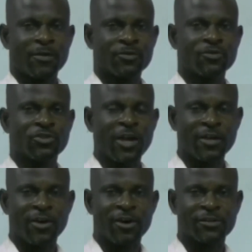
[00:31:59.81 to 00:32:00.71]
to join
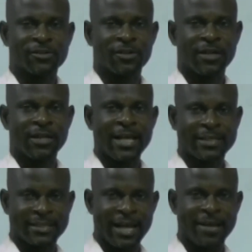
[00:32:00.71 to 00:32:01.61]
us
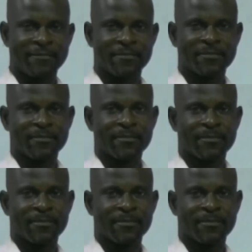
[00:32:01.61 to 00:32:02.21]
next time.